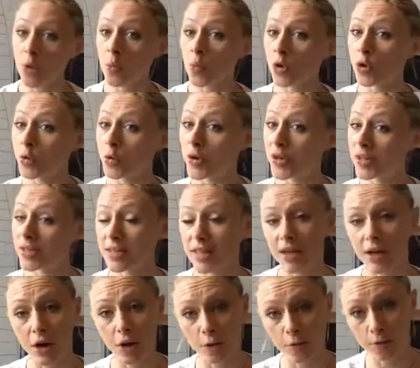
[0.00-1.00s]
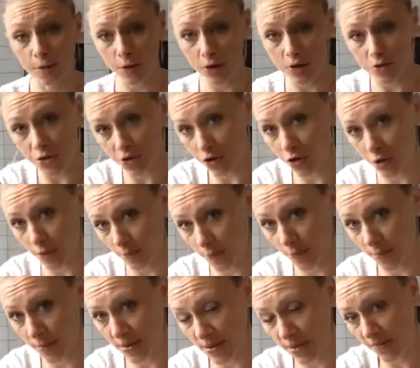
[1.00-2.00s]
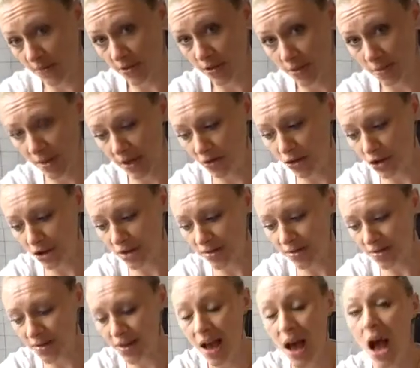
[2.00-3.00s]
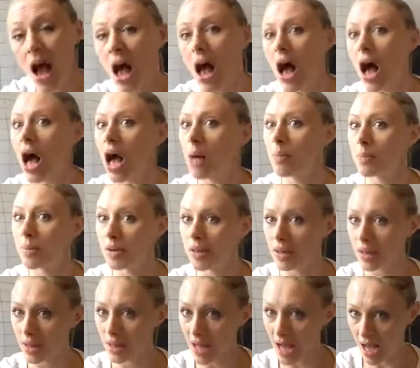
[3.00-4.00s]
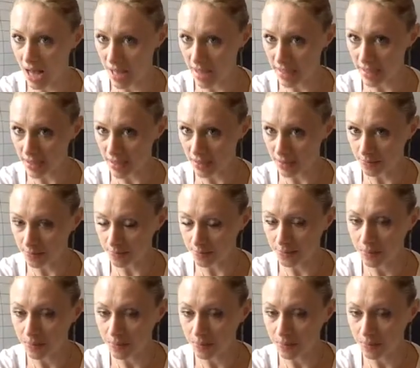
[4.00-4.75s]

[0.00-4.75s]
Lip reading: We're going to take our first term from the 7 dimensions, applied,